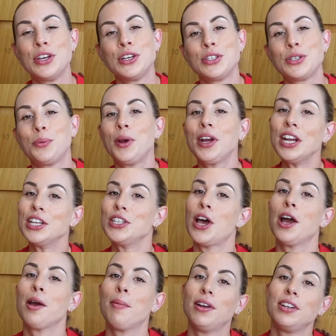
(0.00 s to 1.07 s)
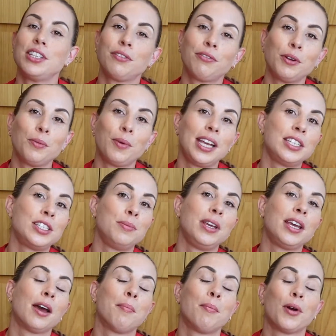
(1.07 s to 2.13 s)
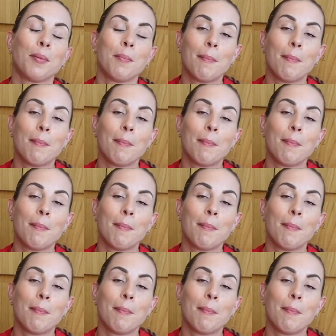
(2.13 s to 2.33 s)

So we're going to talk about different ways to become more